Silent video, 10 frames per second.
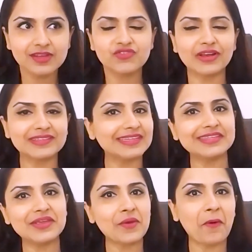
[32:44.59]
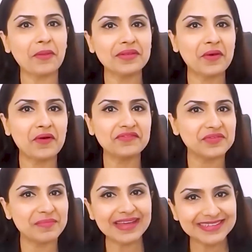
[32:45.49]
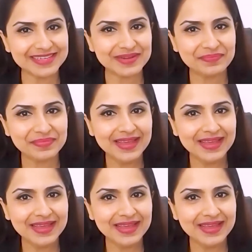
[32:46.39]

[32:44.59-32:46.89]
transcend the all of humanity.